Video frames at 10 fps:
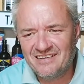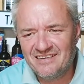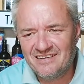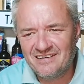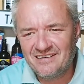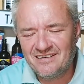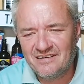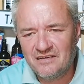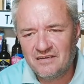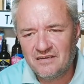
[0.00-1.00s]

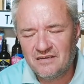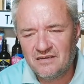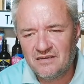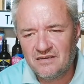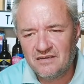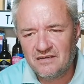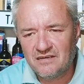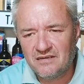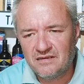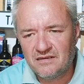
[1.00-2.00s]

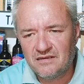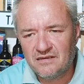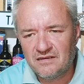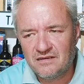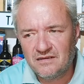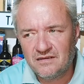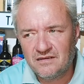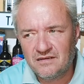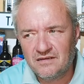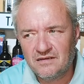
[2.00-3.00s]

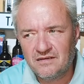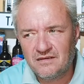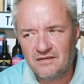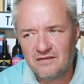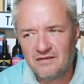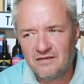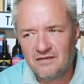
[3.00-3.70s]
[no speech]